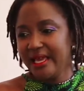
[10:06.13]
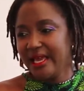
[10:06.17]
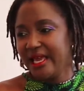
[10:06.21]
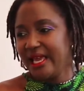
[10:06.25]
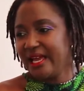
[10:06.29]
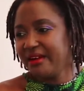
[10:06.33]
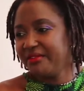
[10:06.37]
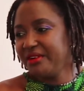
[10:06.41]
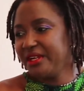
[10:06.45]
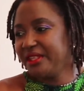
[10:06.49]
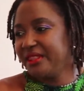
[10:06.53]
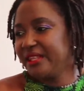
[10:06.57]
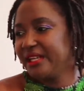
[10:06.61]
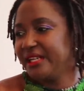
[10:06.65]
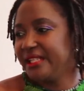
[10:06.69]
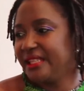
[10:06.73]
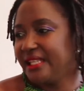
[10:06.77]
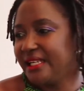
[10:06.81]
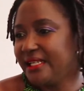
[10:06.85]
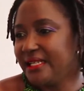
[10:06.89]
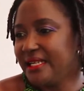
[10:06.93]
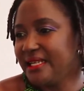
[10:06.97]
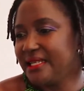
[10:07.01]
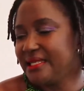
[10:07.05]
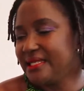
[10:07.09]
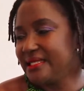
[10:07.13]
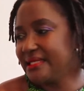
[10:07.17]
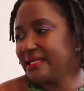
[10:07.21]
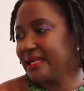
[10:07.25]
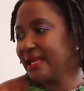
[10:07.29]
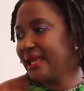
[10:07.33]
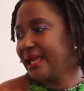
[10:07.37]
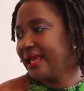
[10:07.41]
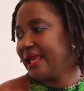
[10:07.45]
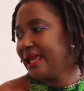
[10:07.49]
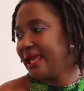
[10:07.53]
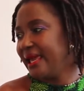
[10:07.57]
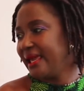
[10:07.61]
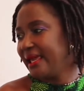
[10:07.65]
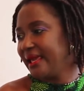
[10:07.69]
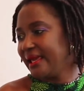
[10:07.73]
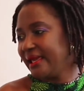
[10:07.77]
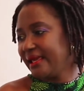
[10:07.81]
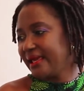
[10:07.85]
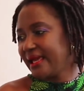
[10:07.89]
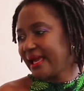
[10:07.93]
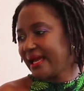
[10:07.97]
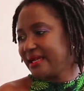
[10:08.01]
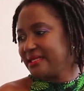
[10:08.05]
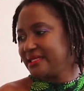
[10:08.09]
Every three days,
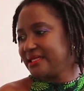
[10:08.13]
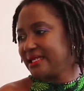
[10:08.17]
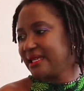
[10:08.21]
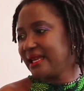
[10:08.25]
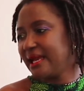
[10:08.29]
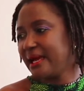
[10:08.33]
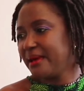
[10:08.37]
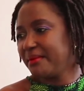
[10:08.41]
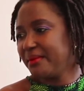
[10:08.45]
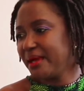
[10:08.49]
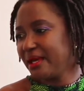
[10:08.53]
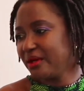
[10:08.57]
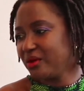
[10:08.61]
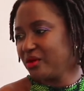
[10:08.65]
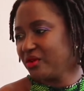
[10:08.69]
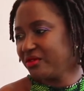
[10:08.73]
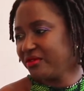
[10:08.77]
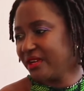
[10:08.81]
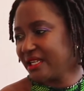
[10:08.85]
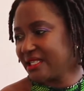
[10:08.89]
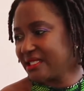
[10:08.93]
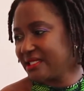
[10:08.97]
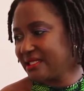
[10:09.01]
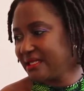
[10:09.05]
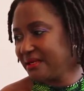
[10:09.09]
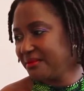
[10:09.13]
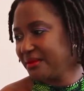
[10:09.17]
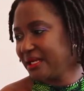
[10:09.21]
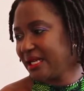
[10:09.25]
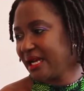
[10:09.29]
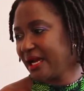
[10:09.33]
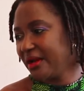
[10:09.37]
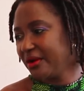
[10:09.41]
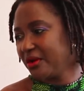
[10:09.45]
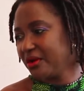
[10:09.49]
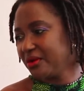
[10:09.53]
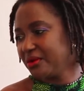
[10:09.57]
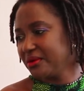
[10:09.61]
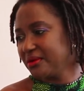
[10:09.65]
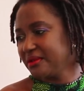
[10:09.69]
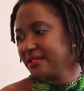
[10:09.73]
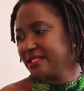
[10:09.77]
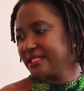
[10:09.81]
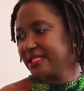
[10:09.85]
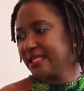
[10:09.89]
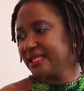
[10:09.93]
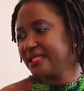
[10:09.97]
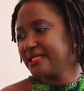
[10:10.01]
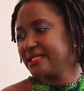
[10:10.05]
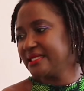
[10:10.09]
Angela, beg no vex, give me that your gold
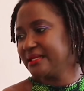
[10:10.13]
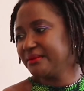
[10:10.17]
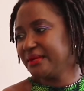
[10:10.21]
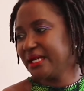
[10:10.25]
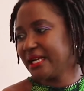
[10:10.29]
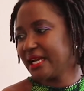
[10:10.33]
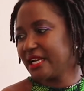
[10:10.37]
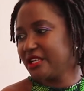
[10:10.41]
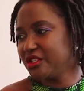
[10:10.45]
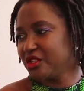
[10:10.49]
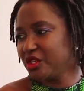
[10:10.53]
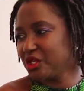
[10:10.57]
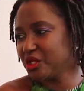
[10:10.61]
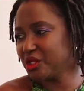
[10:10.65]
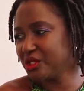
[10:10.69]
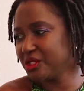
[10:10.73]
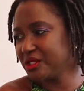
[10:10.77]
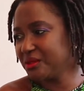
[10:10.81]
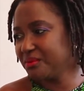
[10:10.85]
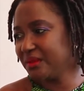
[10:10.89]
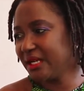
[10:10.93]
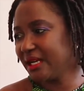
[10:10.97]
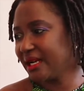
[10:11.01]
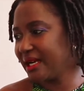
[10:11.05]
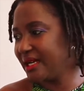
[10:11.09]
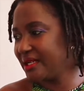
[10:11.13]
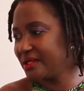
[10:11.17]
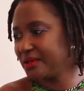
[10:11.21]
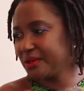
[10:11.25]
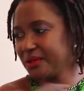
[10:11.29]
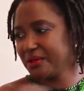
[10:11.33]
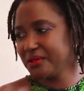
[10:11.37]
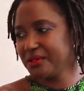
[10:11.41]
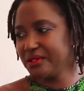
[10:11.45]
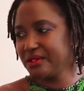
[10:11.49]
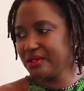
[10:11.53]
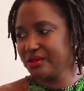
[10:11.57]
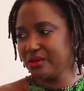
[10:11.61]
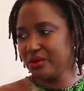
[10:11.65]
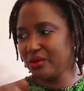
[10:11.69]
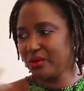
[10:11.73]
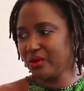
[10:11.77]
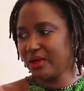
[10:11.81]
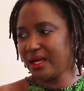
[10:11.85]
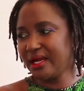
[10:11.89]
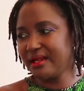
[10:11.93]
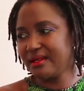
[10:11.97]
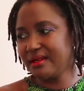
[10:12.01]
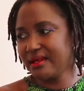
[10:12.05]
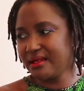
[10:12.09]
set. Make I just,
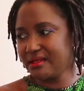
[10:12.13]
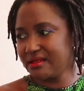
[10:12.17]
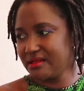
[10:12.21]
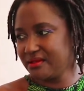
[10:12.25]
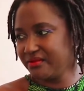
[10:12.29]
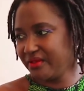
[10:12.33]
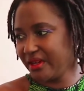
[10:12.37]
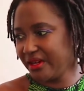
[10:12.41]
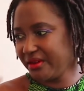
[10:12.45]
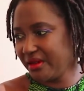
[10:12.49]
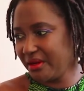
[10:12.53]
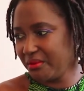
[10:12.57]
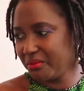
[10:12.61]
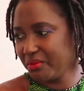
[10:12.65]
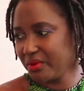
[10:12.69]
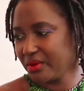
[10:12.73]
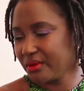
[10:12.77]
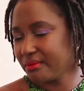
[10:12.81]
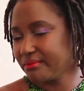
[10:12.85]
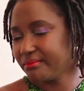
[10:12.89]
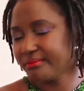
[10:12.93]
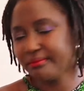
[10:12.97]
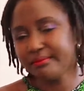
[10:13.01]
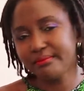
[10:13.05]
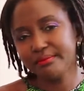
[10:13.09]
I get very important.